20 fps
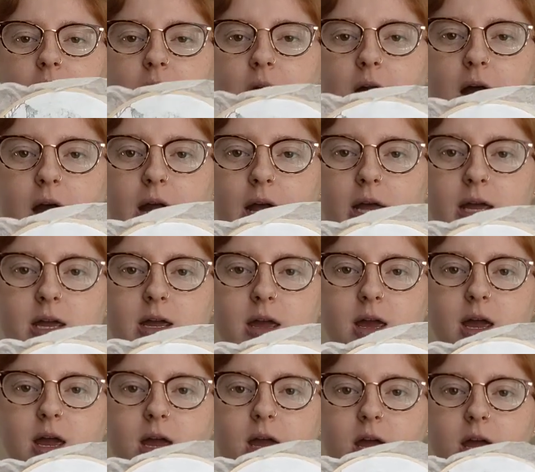I
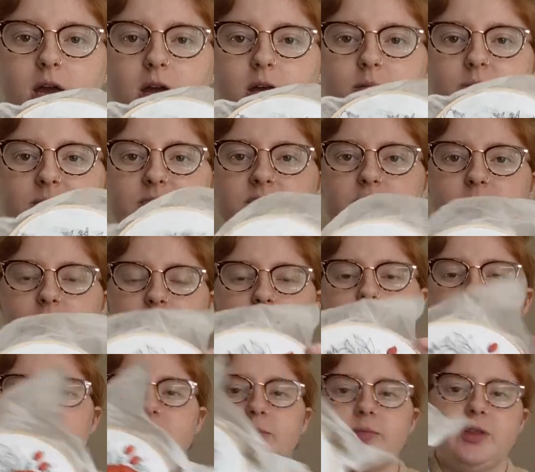am
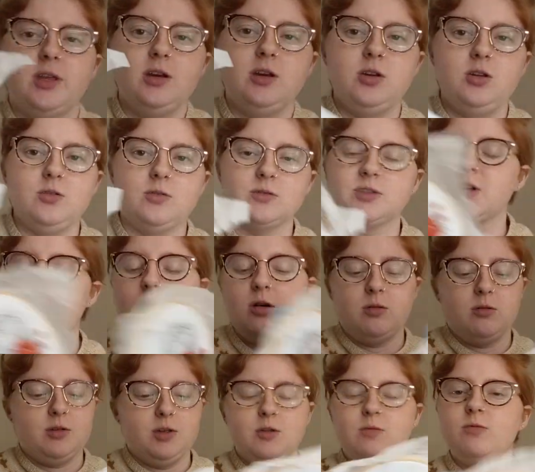starting something new.
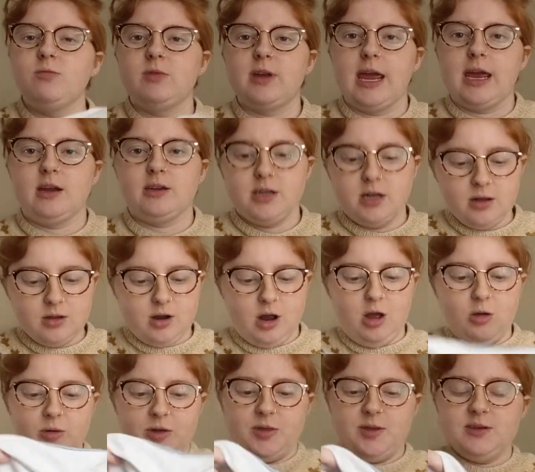So you can't tell at
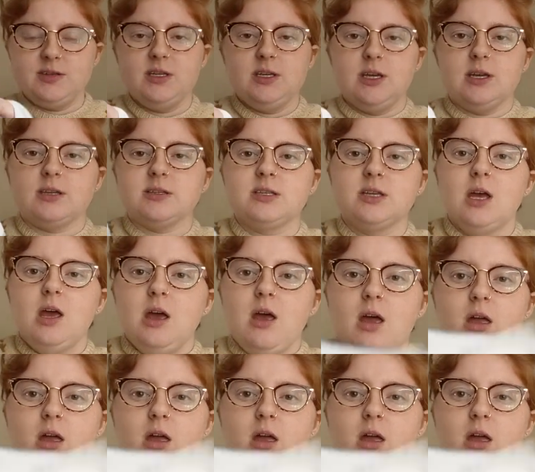all what this is.